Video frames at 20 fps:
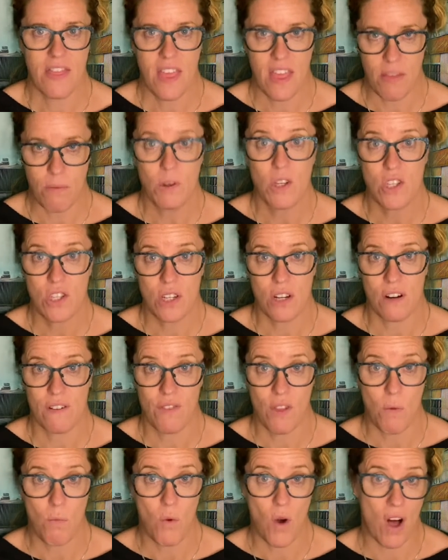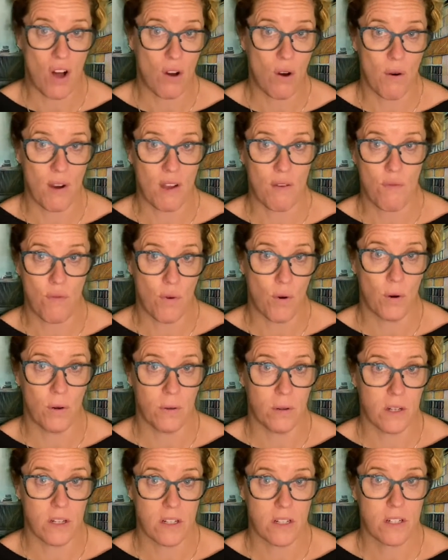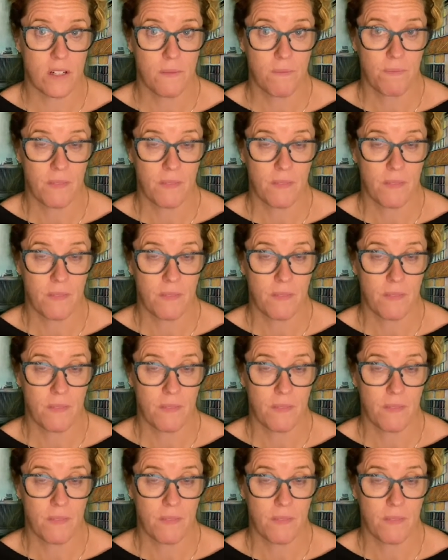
that will serve them well going forward.